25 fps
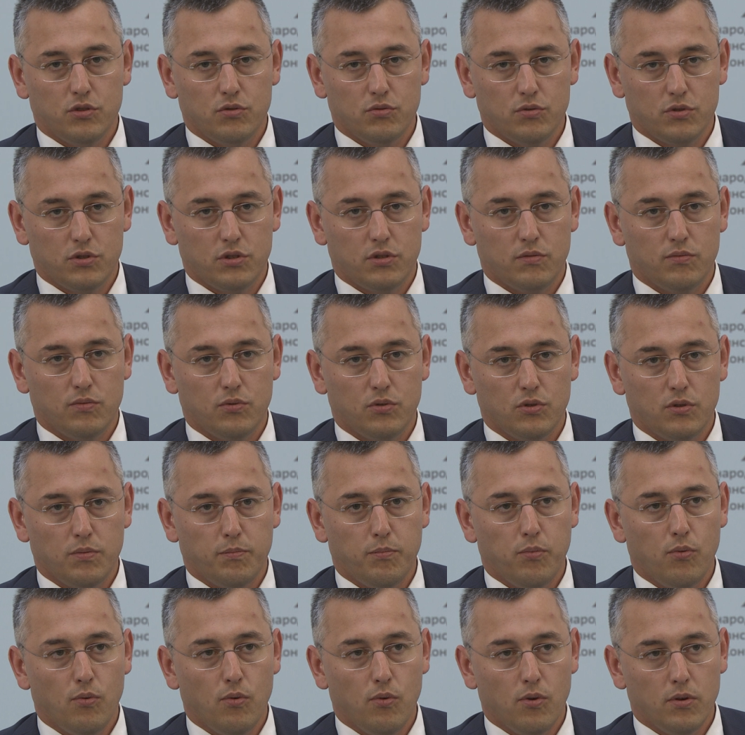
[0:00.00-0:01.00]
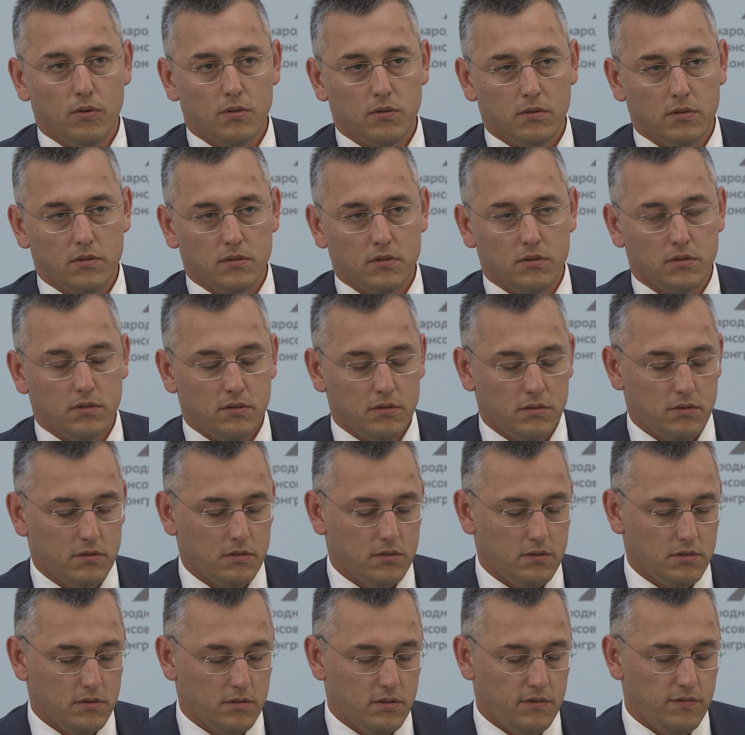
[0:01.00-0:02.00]
Other nuances are
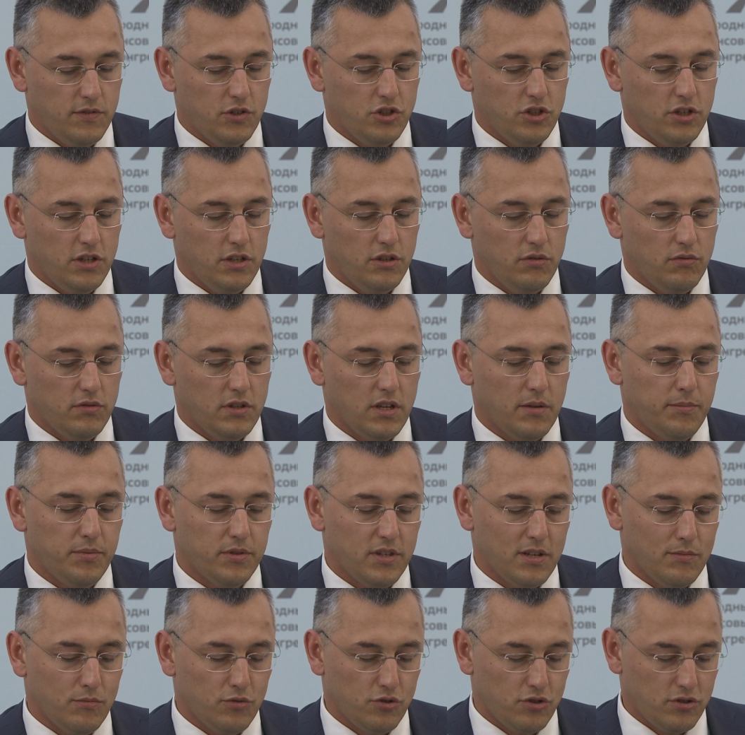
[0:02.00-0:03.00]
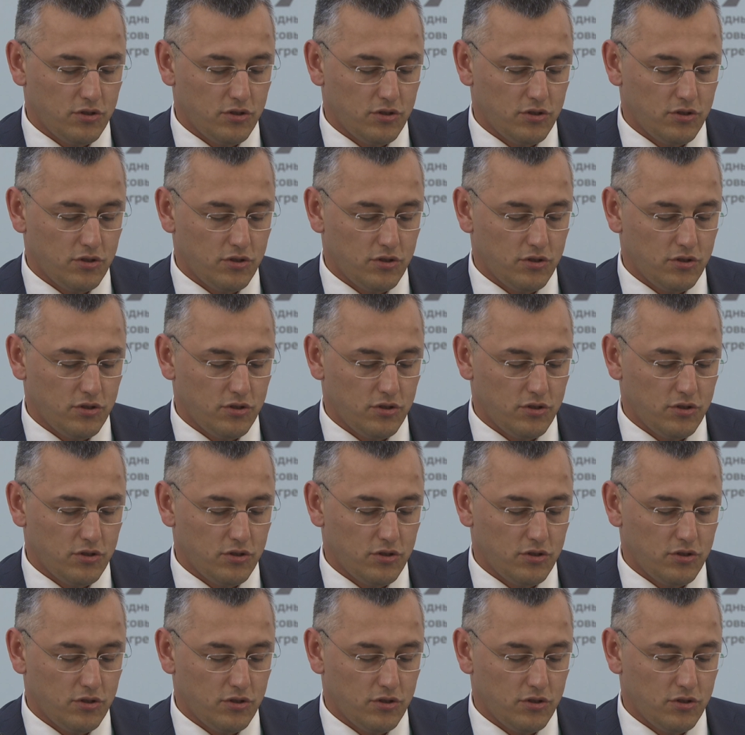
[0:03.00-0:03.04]
also there.